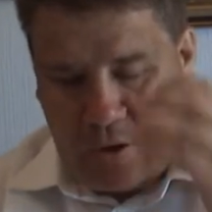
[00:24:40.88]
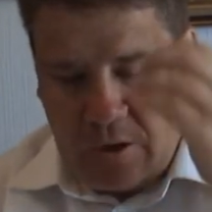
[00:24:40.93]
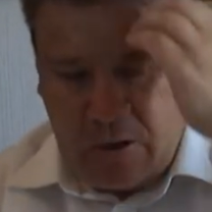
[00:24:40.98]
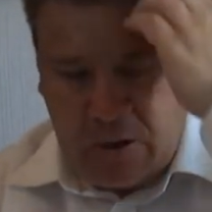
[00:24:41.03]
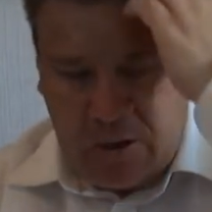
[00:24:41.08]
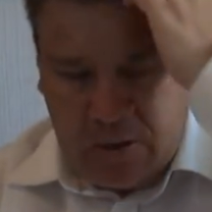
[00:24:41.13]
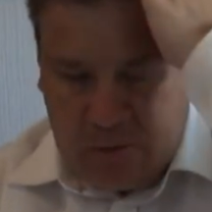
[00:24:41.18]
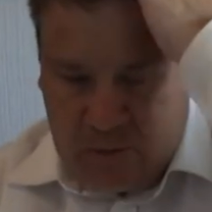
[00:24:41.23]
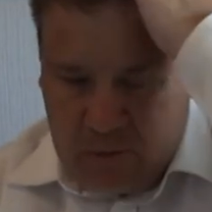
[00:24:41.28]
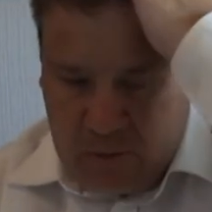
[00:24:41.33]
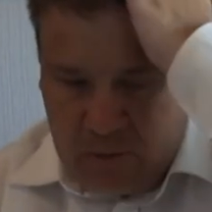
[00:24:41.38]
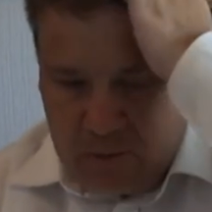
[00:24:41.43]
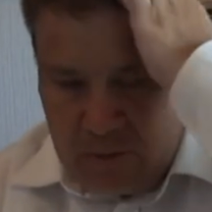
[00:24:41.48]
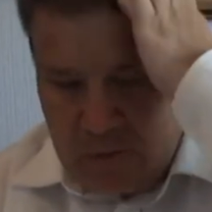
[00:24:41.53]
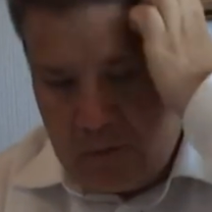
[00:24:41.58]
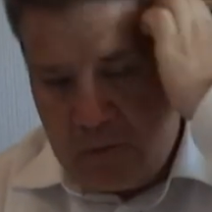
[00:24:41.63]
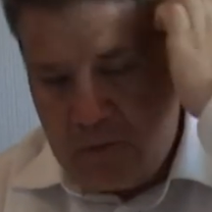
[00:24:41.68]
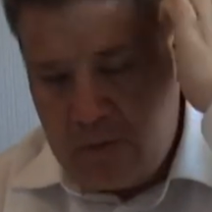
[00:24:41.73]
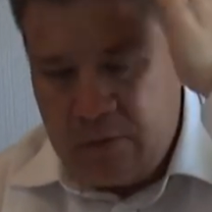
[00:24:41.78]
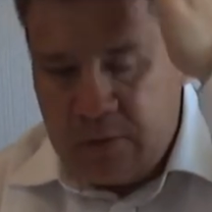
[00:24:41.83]
And
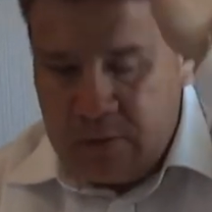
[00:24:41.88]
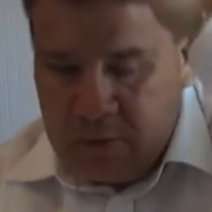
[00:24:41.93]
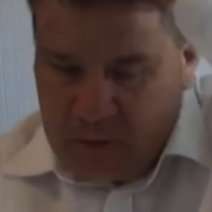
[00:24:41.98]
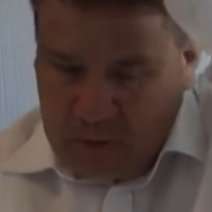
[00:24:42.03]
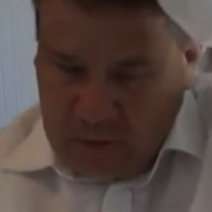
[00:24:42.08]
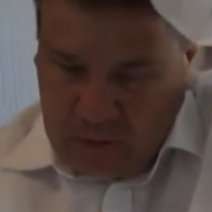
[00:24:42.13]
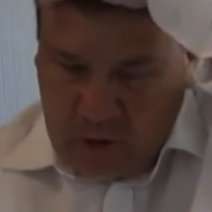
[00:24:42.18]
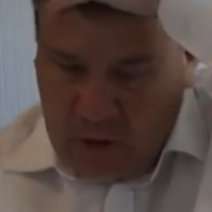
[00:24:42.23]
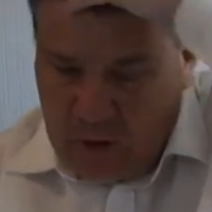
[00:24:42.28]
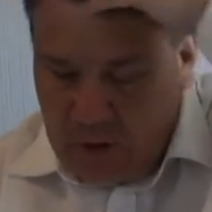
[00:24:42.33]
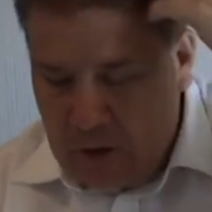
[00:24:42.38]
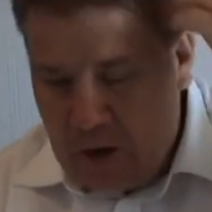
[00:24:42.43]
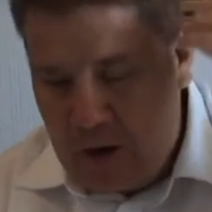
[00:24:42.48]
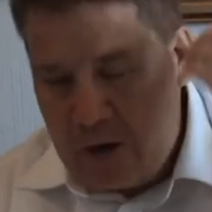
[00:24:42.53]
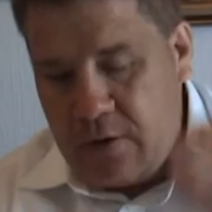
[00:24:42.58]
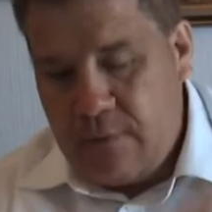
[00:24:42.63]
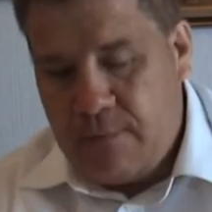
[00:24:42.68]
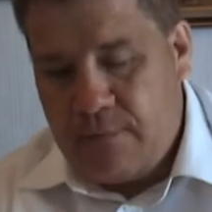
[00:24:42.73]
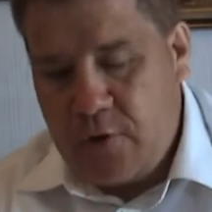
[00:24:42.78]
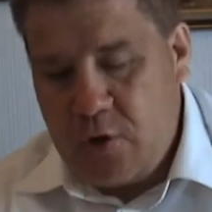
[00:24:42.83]
their
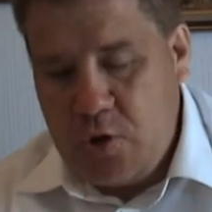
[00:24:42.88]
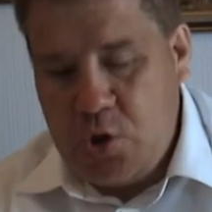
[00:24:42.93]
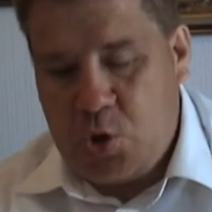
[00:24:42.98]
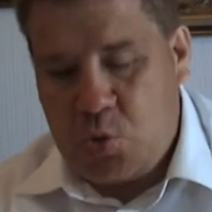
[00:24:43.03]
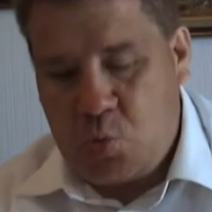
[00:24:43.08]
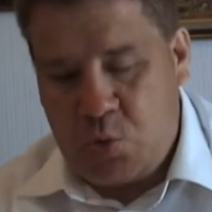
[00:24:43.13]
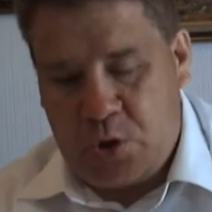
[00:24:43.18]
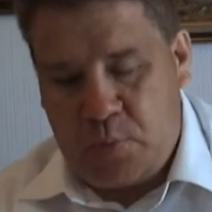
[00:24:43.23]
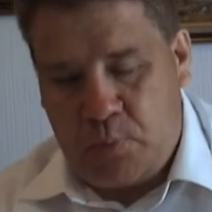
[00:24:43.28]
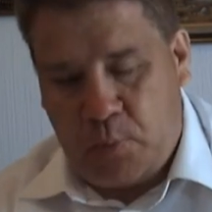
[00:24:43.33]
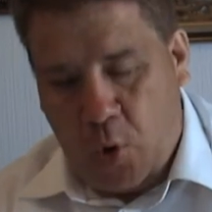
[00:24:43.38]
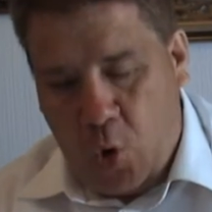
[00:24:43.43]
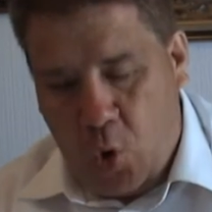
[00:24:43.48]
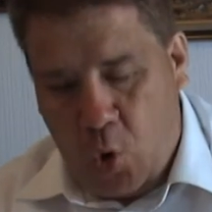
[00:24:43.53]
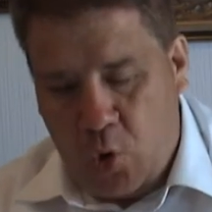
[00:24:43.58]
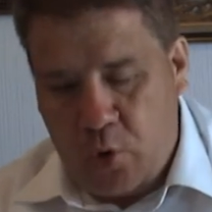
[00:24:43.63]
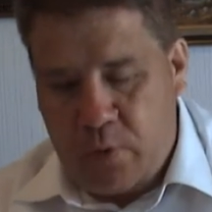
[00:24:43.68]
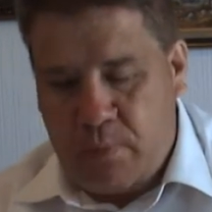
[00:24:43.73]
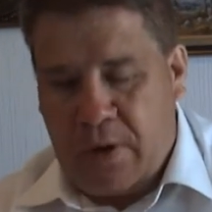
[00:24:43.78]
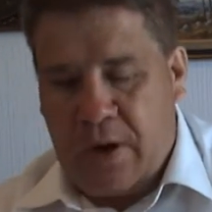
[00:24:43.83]
kind of views was
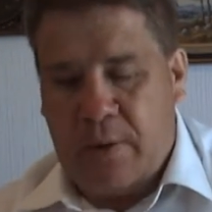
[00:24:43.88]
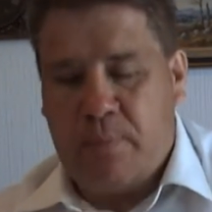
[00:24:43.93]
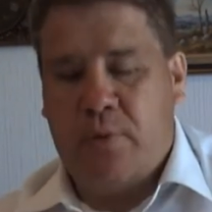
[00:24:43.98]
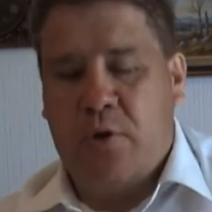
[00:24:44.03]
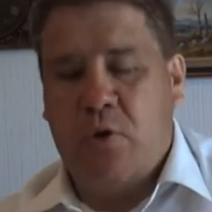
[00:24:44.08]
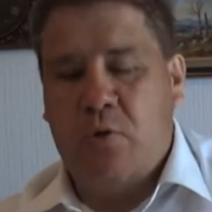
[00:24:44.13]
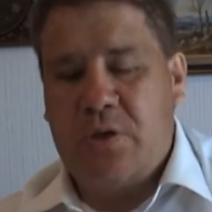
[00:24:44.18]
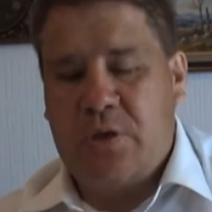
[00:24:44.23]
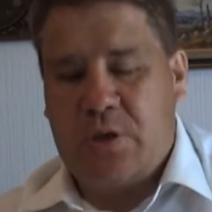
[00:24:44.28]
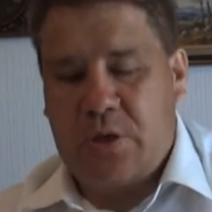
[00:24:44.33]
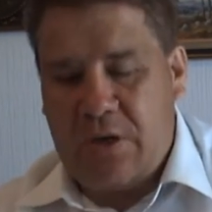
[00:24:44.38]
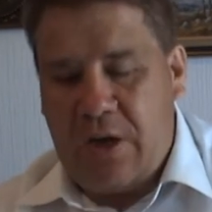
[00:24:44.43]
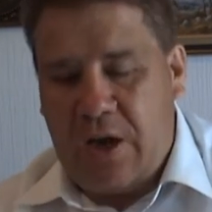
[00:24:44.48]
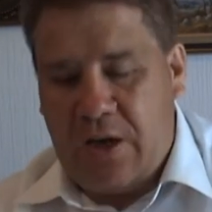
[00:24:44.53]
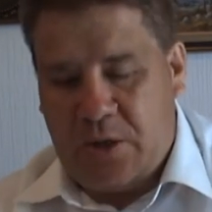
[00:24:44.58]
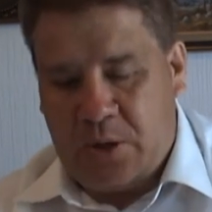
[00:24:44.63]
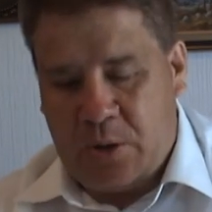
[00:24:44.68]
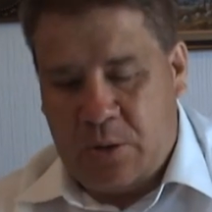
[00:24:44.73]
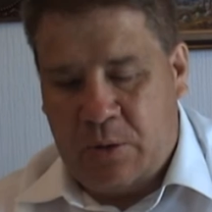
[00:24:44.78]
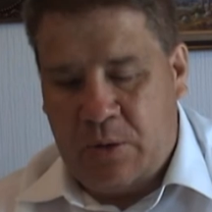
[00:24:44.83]
polled by Pew
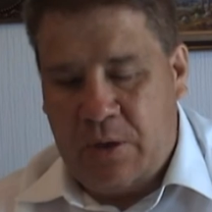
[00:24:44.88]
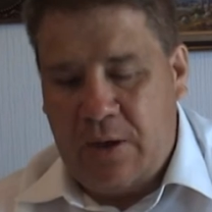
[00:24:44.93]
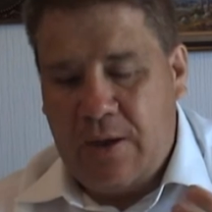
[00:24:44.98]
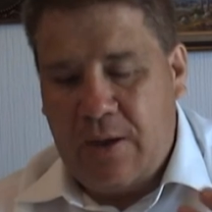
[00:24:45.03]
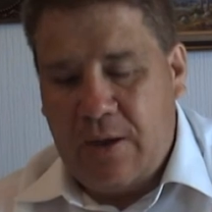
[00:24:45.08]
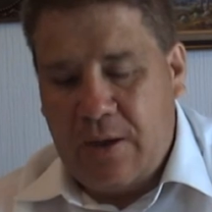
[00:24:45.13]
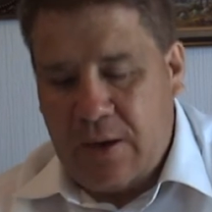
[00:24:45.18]
International